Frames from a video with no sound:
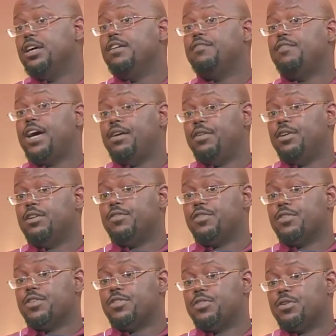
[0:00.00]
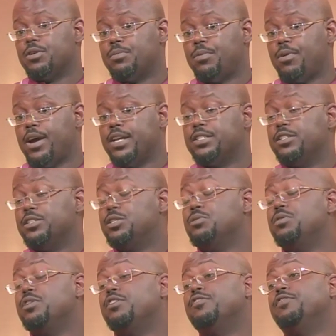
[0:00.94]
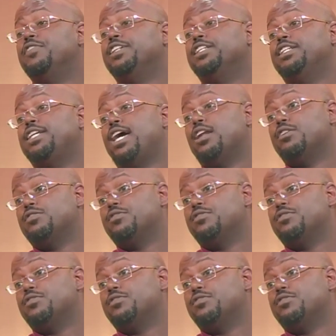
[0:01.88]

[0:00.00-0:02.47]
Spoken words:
$500 for the third prize, and $250